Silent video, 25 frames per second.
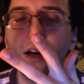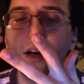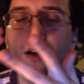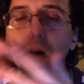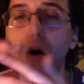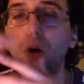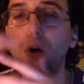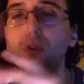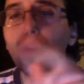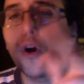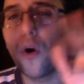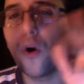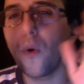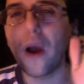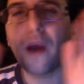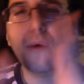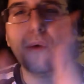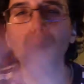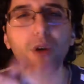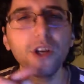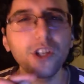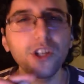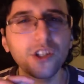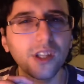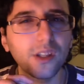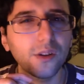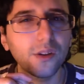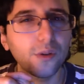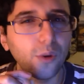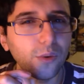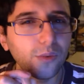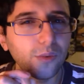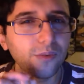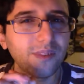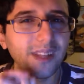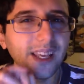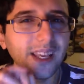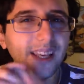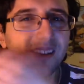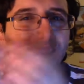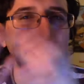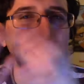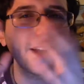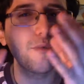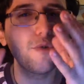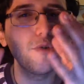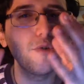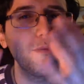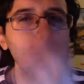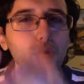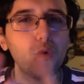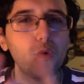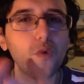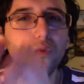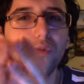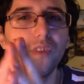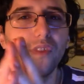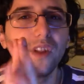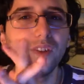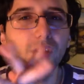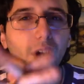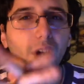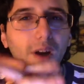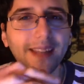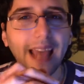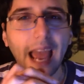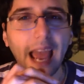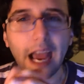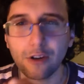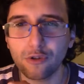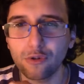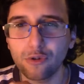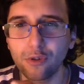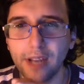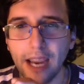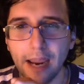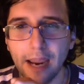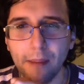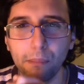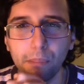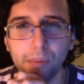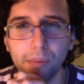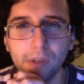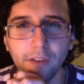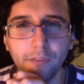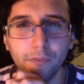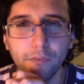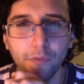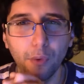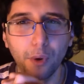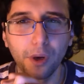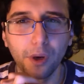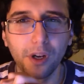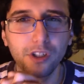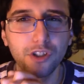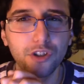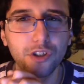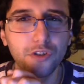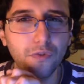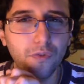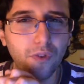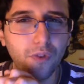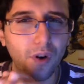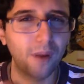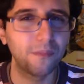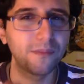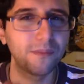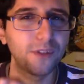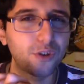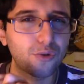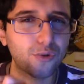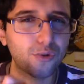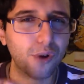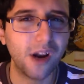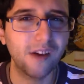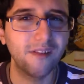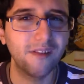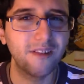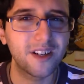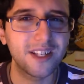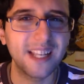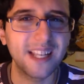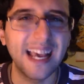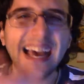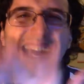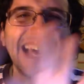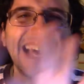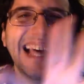Although I wish they remove the not actual gameplay footage from the trailers.